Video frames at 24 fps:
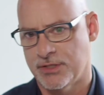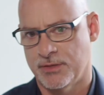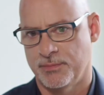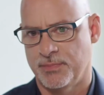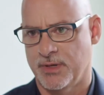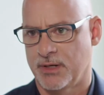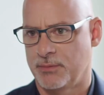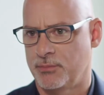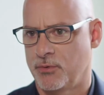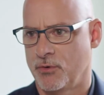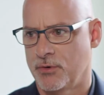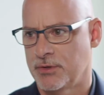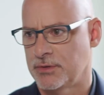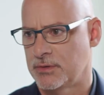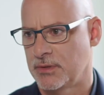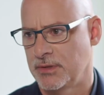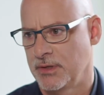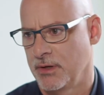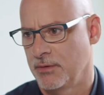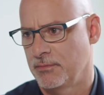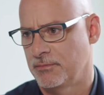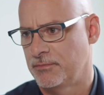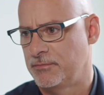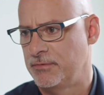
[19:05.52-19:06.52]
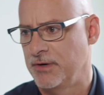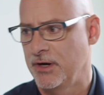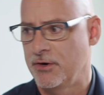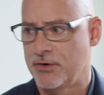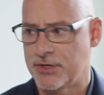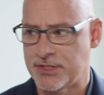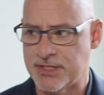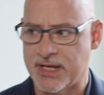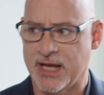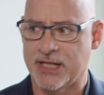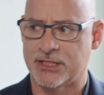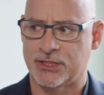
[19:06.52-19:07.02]
a big part. You know, fear
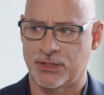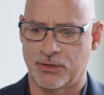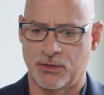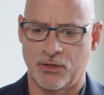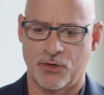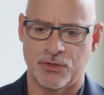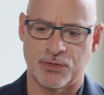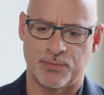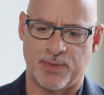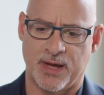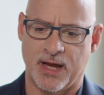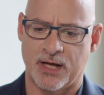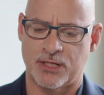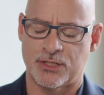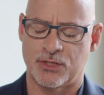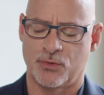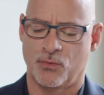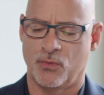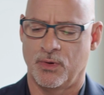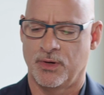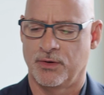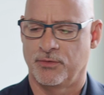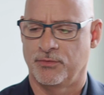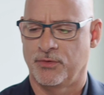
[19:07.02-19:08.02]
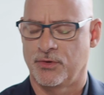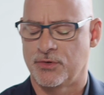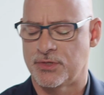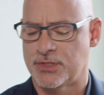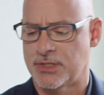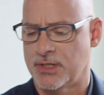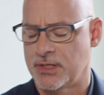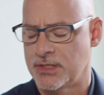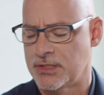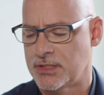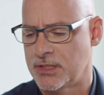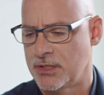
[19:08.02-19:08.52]
is actually goes back to one of those
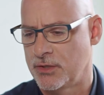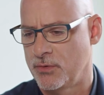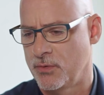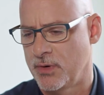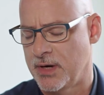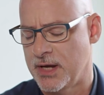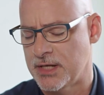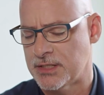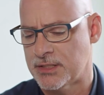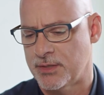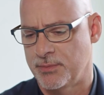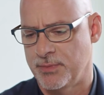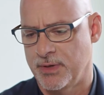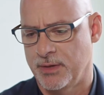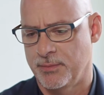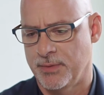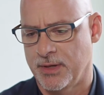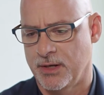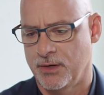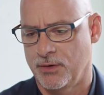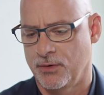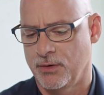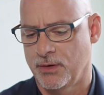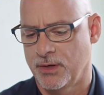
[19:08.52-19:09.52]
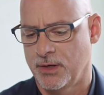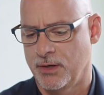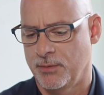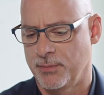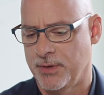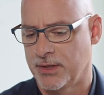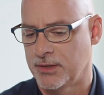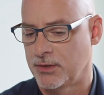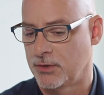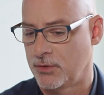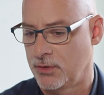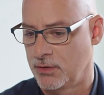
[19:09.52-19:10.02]
things that you were asking me about earlier
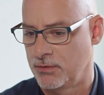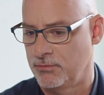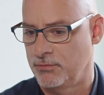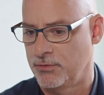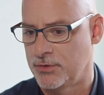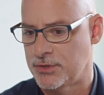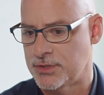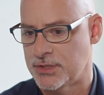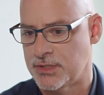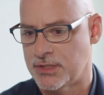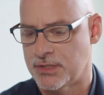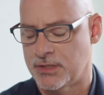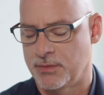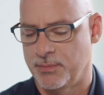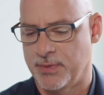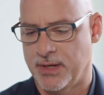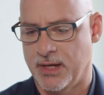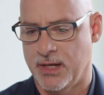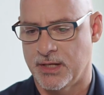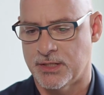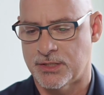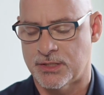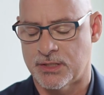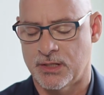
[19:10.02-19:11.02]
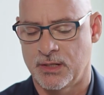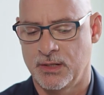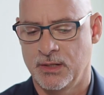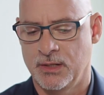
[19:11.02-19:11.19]
about the good versus the best.